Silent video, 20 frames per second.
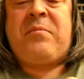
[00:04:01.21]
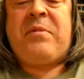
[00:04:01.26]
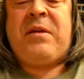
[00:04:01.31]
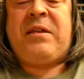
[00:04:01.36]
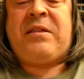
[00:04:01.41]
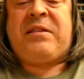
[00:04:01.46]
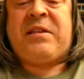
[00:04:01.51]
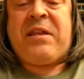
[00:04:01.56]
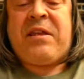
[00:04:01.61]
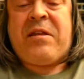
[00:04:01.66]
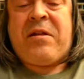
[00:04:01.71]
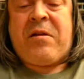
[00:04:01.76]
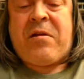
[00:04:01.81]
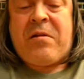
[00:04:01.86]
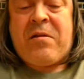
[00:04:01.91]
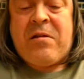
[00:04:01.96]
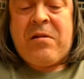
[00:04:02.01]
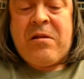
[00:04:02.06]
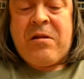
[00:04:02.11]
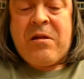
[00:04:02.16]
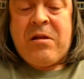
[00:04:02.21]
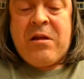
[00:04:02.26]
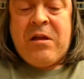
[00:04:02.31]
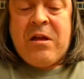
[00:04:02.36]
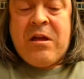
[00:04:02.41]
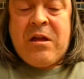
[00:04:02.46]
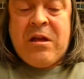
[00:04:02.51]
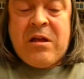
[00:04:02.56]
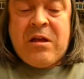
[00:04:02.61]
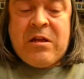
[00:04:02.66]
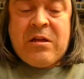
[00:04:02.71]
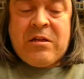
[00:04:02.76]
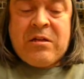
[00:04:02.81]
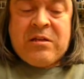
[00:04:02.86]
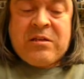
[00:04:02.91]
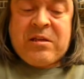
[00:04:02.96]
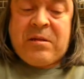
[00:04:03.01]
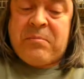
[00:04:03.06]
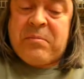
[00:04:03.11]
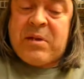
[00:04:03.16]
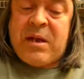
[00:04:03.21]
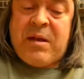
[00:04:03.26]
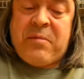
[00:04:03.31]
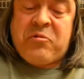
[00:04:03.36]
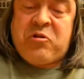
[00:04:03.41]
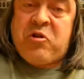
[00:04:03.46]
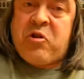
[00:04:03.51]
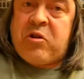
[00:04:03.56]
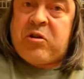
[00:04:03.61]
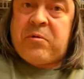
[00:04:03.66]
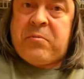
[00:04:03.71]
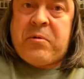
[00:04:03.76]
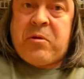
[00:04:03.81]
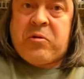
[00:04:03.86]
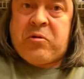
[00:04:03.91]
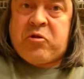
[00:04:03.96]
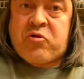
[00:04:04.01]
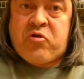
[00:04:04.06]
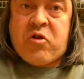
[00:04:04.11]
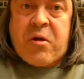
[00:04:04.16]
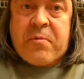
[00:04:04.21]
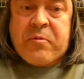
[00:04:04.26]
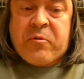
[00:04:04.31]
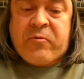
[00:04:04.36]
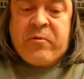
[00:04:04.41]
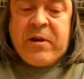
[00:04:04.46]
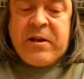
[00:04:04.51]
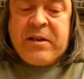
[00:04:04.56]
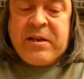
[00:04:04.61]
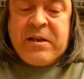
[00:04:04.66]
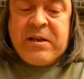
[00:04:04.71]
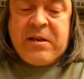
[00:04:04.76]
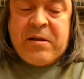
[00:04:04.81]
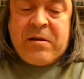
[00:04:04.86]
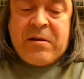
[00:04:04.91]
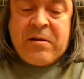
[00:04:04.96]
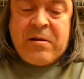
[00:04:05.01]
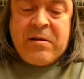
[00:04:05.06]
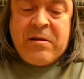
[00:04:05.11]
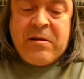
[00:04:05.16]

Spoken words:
It's in there. Sometimes you're not going to be able to drop it right in there.